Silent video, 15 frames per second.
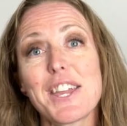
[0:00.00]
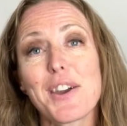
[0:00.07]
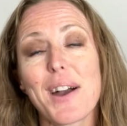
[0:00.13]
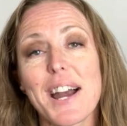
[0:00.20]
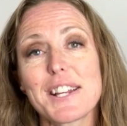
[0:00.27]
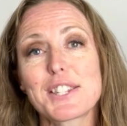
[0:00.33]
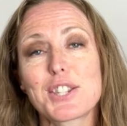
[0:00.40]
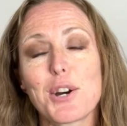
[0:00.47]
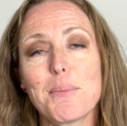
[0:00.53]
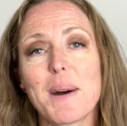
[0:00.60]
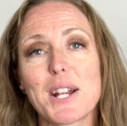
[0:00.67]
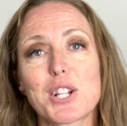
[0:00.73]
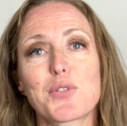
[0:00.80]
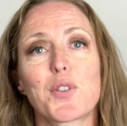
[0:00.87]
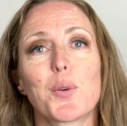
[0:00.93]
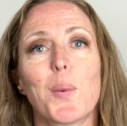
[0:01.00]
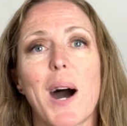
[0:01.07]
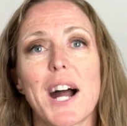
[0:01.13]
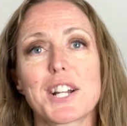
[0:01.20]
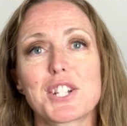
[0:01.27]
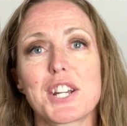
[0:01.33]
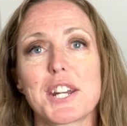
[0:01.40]
you guys so much for
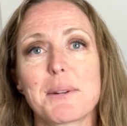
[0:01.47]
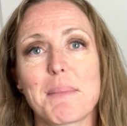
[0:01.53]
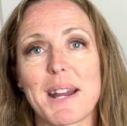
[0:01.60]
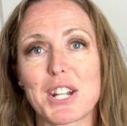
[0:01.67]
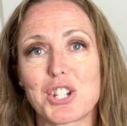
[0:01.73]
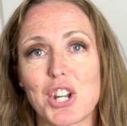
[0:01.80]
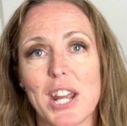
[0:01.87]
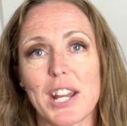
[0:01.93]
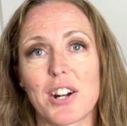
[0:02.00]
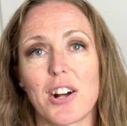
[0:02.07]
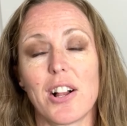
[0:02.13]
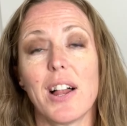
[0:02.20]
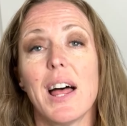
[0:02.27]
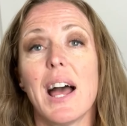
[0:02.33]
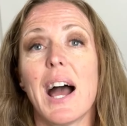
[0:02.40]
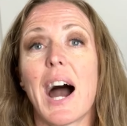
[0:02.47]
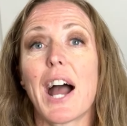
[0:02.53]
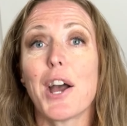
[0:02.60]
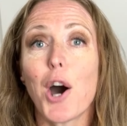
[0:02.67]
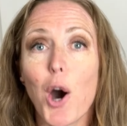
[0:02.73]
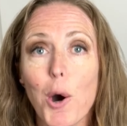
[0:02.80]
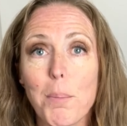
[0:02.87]
watching my channel. I
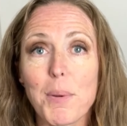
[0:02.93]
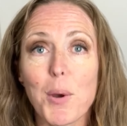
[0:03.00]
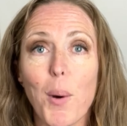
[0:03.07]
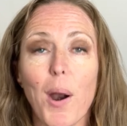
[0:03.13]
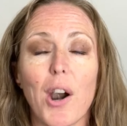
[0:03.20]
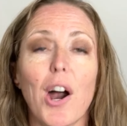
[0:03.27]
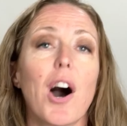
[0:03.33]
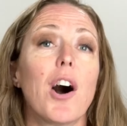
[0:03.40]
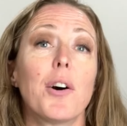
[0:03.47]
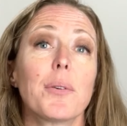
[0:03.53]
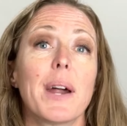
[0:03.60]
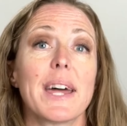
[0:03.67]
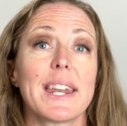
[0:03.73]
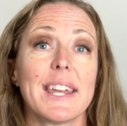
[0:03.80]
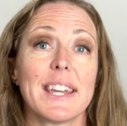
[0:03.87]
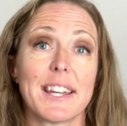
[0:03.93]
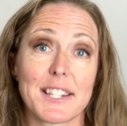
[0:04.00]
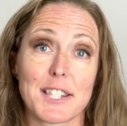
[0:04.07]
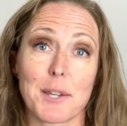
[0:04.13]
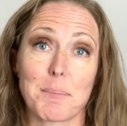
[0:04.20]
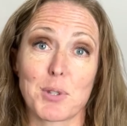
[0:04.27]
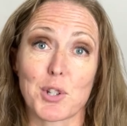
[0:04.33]
hope you are already a
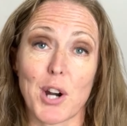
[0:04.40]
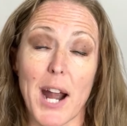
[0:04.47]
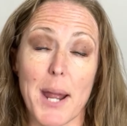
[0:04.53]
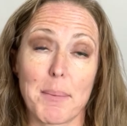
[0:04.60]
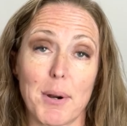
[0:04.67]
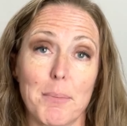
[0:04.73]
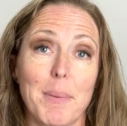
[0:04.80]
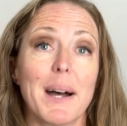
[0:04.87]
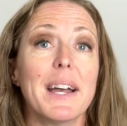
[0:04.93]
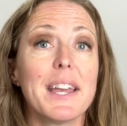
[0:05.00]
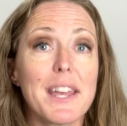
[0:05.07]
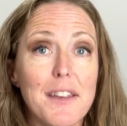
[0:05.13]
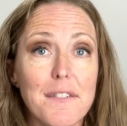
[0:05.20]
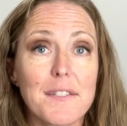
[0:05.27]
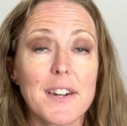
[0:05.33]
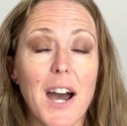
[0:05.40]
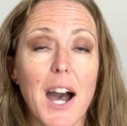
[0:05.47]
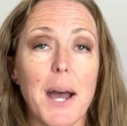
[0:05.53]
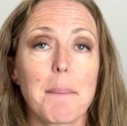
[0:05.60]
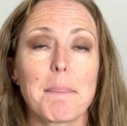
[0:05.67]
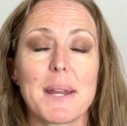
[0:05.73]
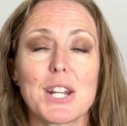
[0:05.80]
subscriber, but if
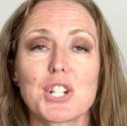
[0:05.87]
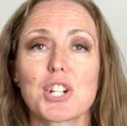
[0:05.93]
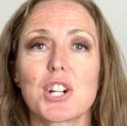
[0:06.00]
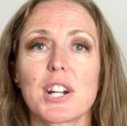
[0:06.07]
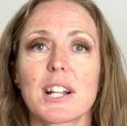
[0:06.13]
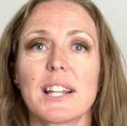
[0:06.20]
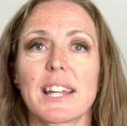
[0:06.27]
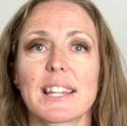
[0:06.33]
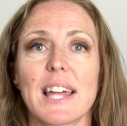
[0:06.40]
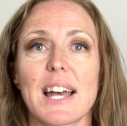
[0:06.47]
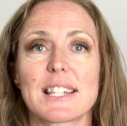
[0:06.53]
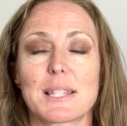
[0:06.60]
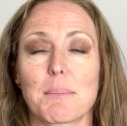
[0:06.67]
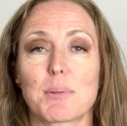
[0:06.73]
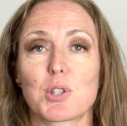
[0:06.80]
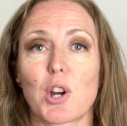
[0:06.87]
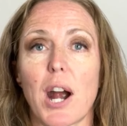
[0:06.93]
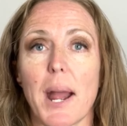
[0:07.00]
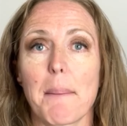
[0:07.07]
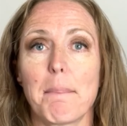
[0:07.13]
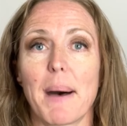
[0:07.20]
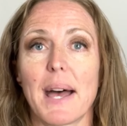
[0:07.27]
not, be sure to click that
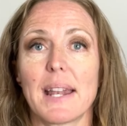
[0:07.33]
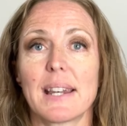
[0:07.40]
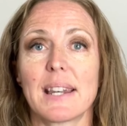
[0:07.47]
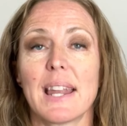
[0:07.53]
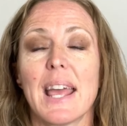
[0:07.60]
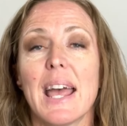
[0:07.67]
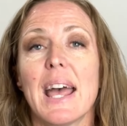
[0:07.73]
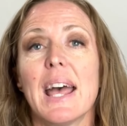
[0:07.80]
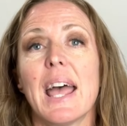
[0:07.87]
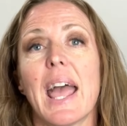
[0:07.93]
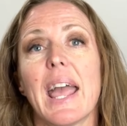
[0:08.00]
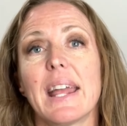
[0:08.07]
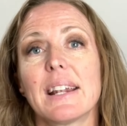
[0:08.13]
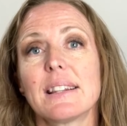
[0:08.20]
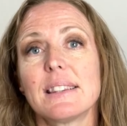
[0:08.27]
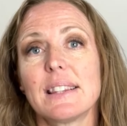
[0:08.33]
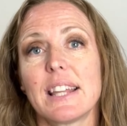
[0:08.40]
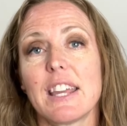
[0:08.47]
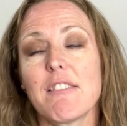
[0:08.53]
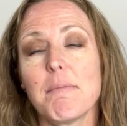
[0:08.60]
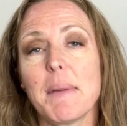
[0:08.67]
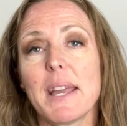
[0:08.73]
subscribe button and
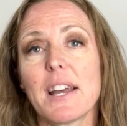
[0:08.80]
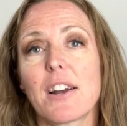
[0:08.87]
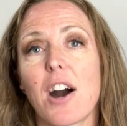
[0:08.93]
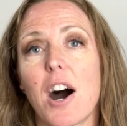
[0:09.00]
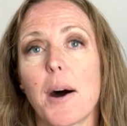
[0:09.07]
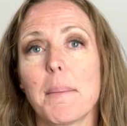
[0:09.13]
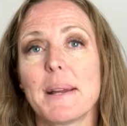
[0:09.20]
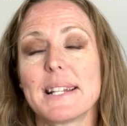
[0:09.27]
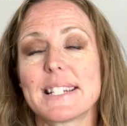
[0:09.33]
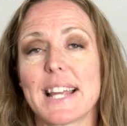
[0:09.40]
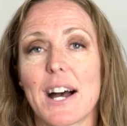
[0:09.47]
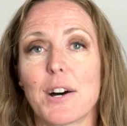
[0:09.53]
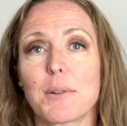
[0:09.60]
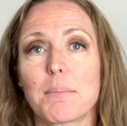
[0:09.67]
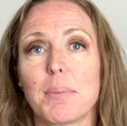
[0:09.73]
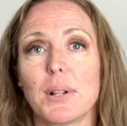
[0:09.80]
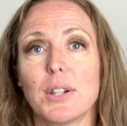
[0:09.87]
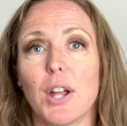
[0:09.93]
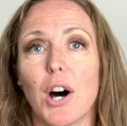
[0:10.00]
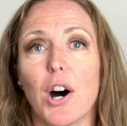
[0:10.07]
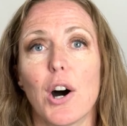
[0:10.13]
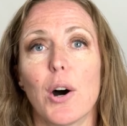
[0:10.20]
leave me a comment down
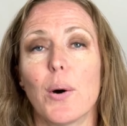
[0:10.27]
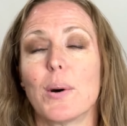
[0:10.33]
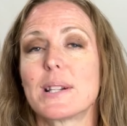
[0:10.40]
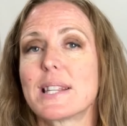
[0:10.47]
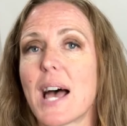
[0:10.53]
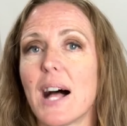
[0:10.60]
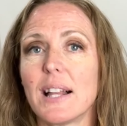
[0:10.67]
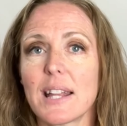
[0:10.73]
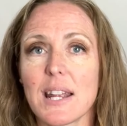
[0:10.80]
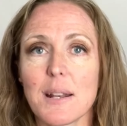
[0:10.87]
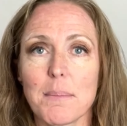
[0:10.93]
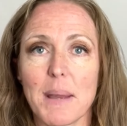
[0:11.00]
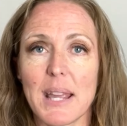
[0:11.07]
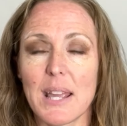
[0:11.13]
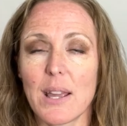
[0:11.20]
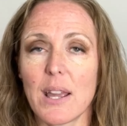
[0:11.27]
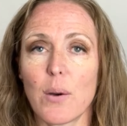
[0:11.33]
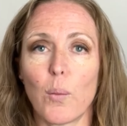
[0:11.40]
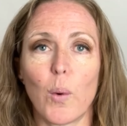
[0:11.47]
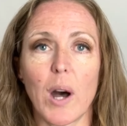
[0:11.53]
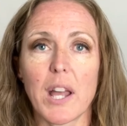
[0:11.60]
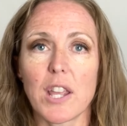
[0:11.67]
below telling me
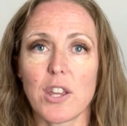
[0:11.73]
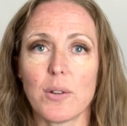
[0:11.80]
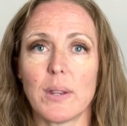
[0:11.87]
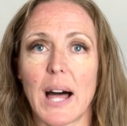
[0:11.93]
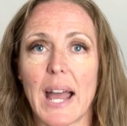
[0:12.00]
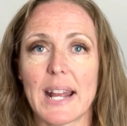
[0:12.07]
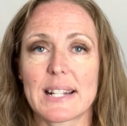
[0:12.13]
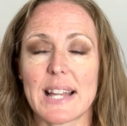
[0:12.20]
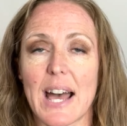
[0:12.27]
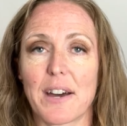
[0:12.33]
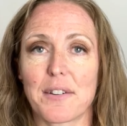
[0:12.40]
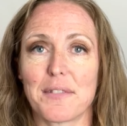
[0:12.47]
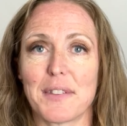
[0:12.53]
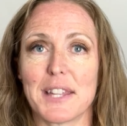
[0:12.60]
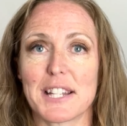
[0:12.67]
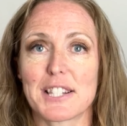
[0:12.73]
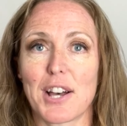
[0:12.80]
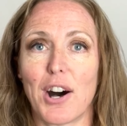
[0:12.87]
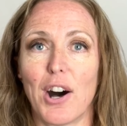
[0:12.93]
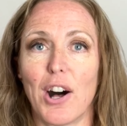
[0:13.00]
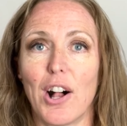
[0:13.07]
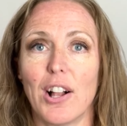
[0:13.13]
what you liked out of this
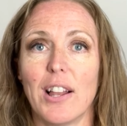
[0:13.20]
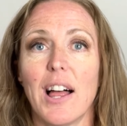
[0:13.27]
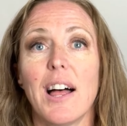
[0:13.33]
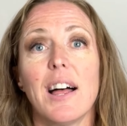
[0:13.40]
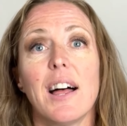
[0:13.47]
haul.